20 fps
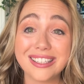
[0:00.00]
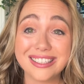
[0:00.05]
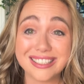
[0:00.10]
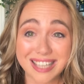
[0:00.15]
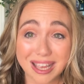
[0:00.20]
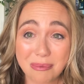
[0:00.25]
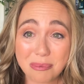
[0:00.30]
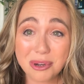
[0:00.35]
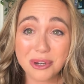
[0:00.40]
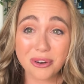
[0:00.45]

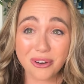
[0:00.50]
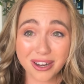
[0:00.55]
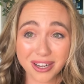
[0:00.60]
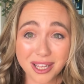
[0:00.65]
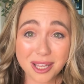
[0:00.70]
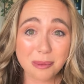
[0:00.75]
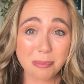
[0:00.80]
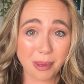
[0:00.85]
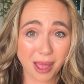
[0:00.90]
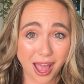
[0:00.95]

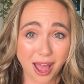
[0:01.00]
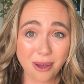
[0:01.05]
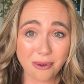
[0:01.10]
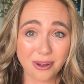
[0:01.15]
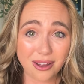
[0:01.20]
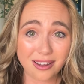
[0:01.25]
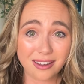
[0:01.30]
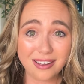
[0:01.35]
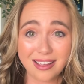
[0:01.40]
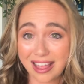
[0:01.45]
democratic
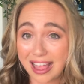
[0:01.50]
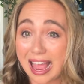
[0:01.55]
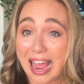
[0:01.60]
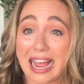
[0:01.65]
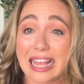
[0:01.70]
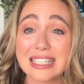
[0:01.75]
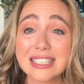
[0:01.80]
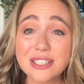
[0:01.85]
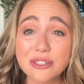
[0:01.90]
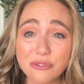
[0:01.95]
power as a